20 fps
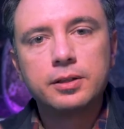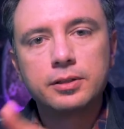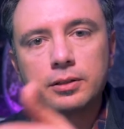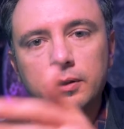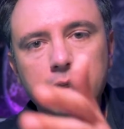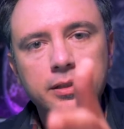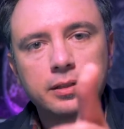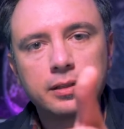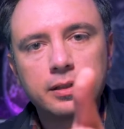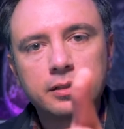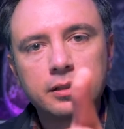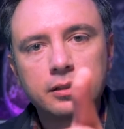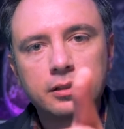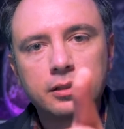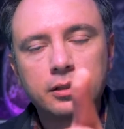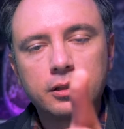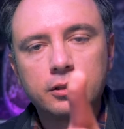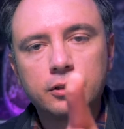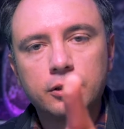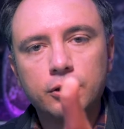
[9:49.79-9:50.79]
So let's listen
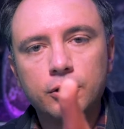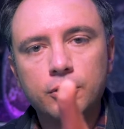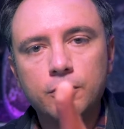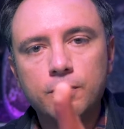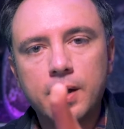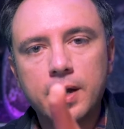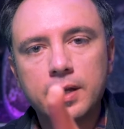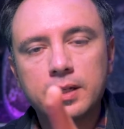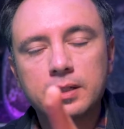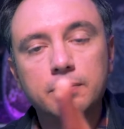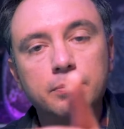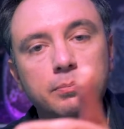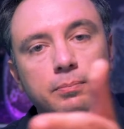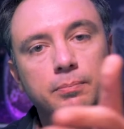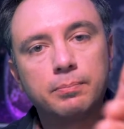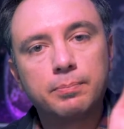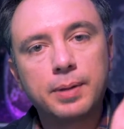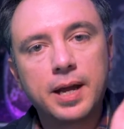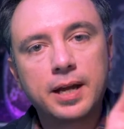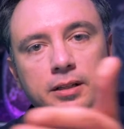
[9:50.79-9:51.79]
to the two mics
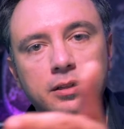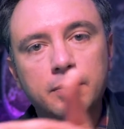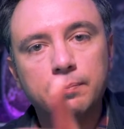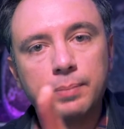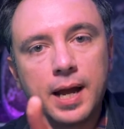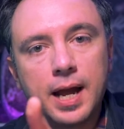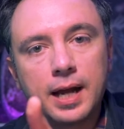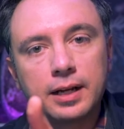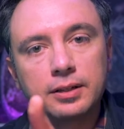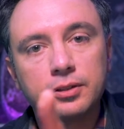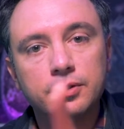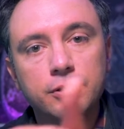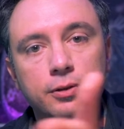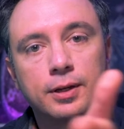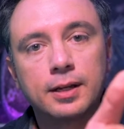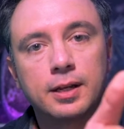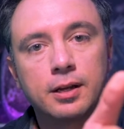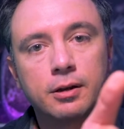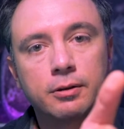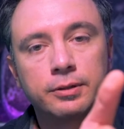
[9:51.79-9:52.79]
back to back so you
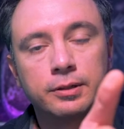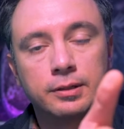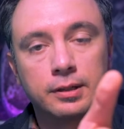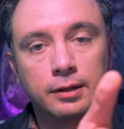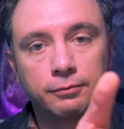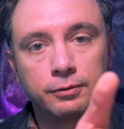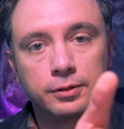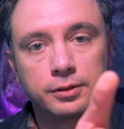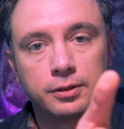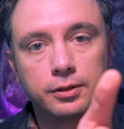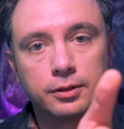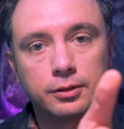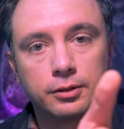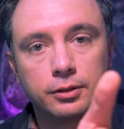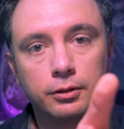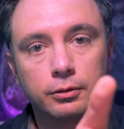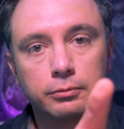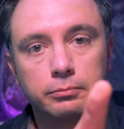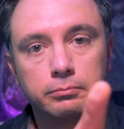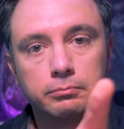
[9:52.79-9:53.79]
can hear the difference in the two.